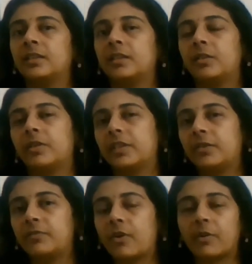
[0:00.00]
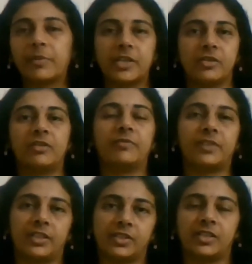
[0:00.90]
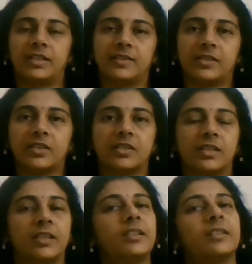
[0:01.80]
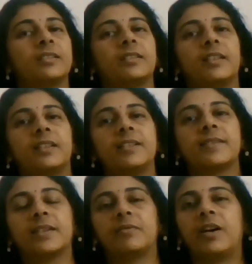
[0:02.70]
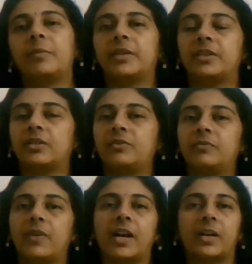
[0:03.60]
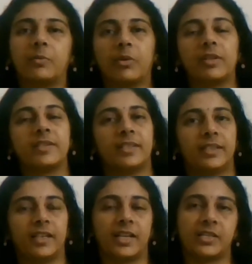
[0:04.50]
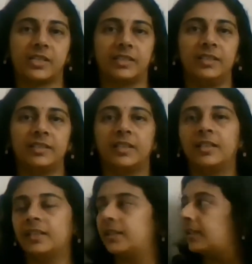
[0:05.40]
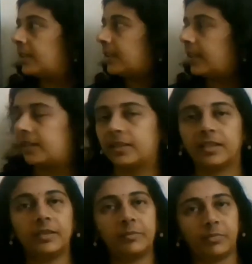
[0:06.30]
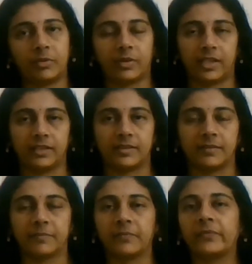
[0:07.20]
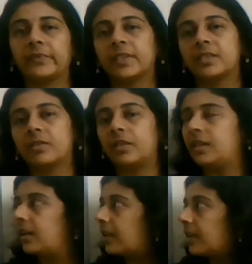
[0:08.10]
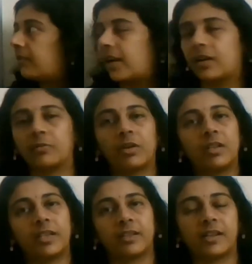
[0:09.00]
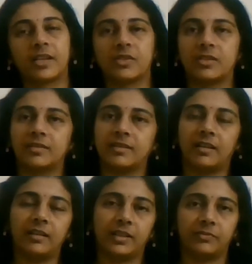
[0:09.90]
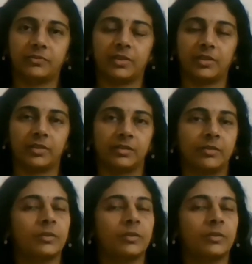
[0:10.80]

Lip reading: During the formation of tertiary structure, there is requirement of van der Waals interaction in the protein. So here the van der Waals interactions are involved.